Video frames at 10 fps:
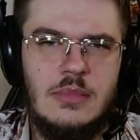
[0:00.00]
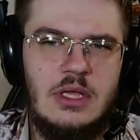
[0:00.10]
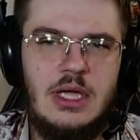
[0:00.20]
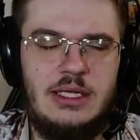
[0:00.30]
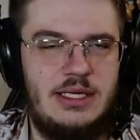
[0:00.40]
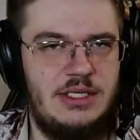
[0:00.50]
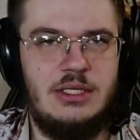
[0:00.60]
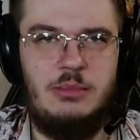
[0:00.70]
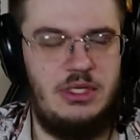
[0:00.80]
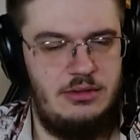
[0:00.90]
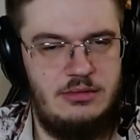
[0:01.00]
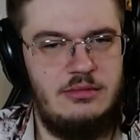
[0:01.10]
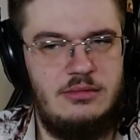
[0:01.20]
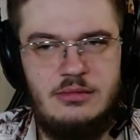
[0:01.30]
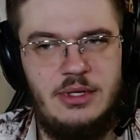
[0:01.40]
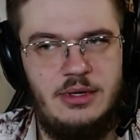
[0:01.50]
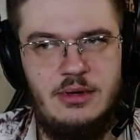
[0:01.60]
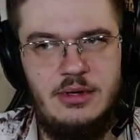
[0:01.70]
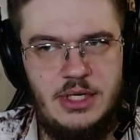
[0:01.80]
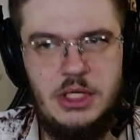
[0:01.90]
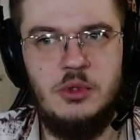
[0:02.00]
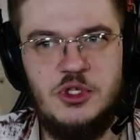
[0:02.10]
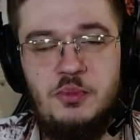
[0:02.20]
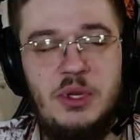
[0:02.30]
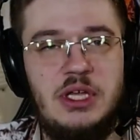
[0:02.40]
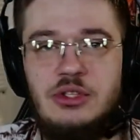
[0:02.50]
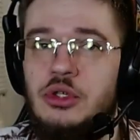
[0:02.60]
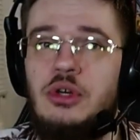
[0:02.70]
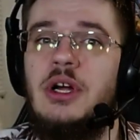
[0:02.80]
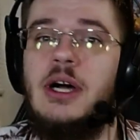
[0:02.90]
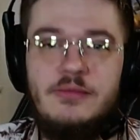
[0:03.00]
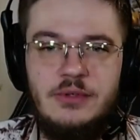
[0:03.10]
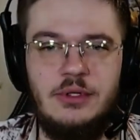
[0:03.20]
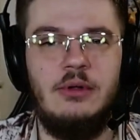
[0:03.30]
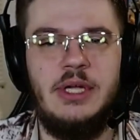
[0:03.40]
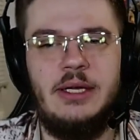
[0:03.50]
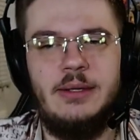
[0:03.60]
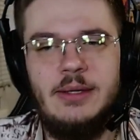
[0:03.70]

At least, I mean, he was speaking to her after all that.